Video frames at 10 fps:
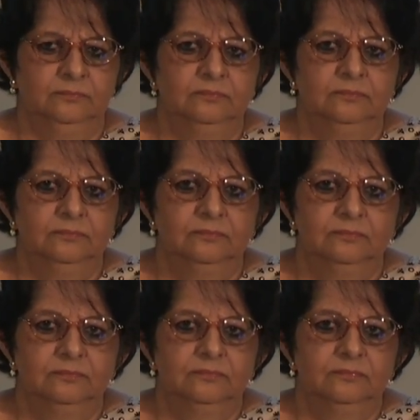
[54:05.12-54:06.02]
What
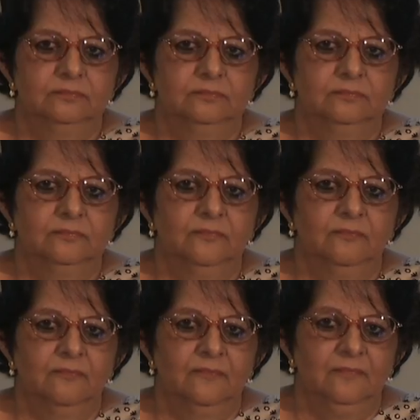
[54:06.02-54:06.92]
was the local
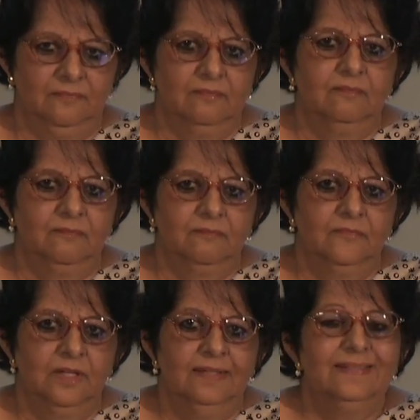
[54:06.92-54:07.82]
Indian language?
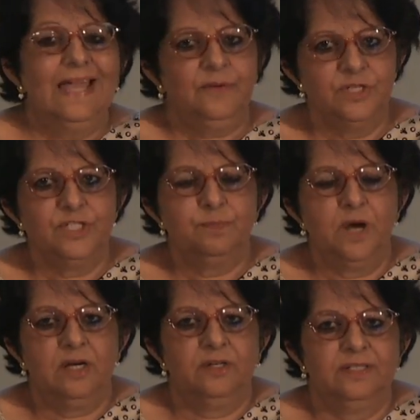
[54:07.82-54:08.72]
The language is
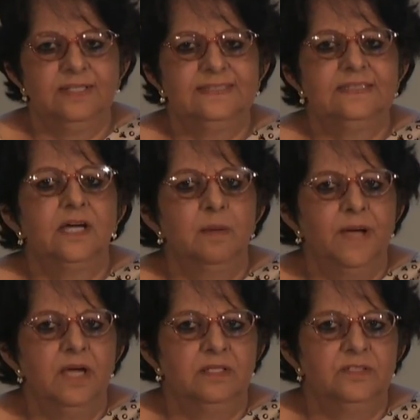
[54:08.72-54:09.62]
Prakrit. It's
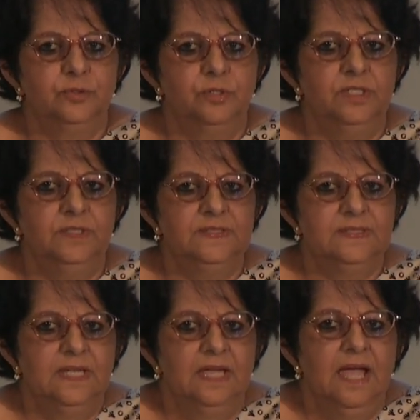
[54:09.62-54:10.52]
Nahapana's coins.
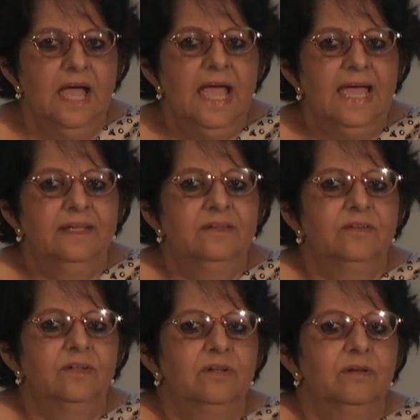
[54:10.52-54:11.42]

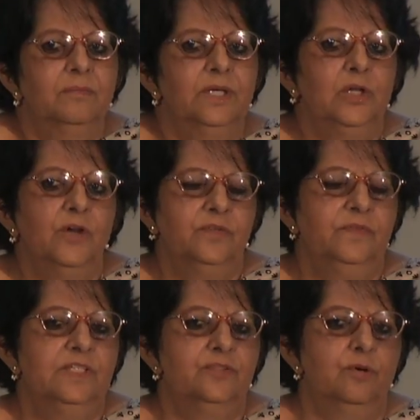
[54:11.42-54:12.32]
And um, a lot of
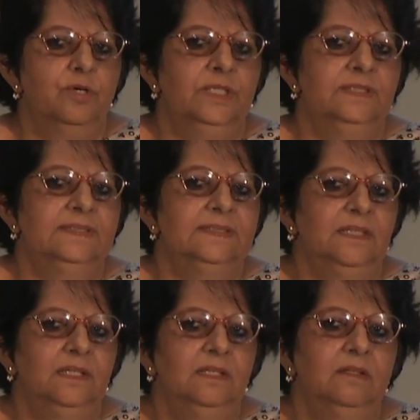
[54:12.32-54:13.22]
these coins,
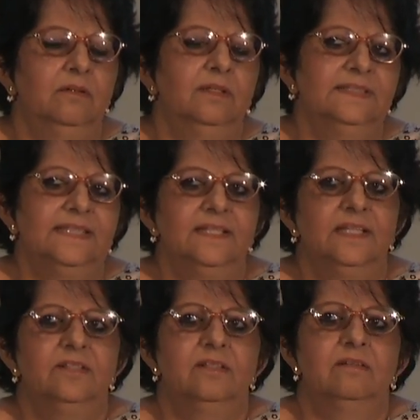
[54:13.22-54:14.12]
in, these are
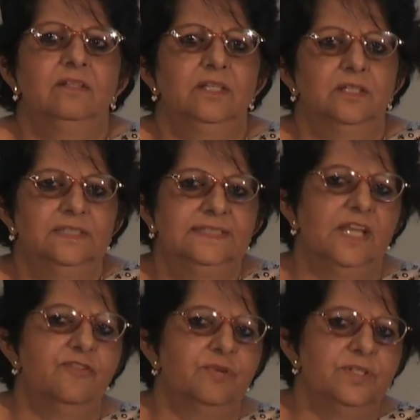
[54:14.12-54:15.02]
dated in the early
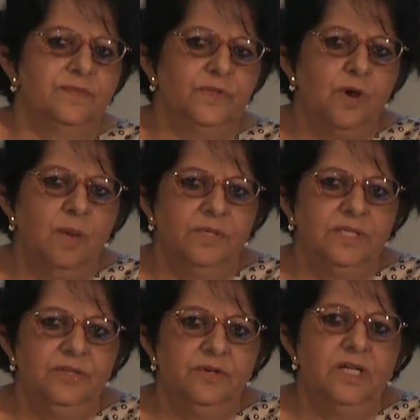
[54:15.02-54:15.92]
centuries of the Common
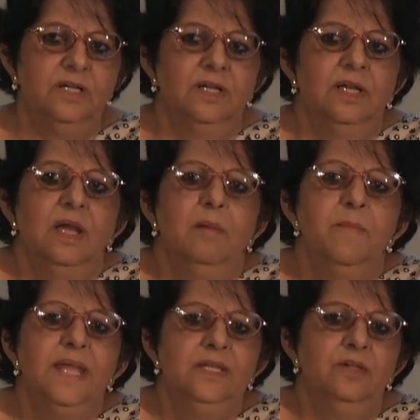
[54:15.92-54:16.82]
Era.
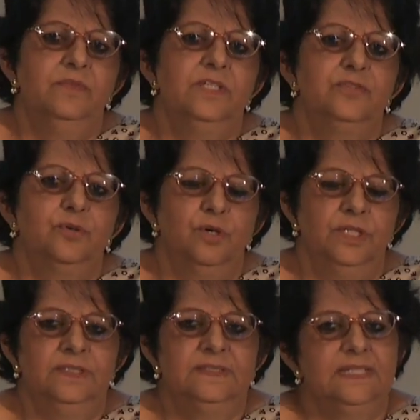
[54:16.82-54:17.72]
Many of these
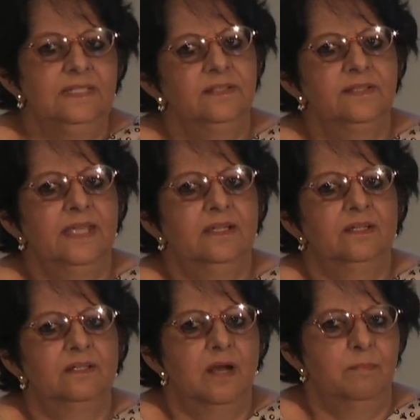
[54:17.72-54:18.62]
coins in the
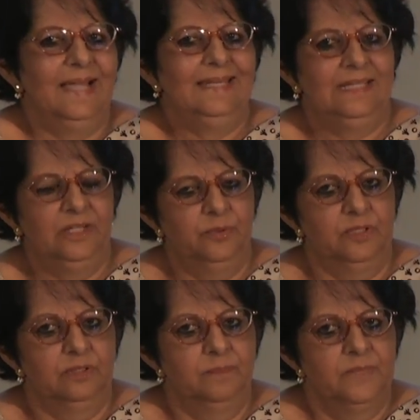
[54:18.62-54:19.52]
Deccan are bilingual.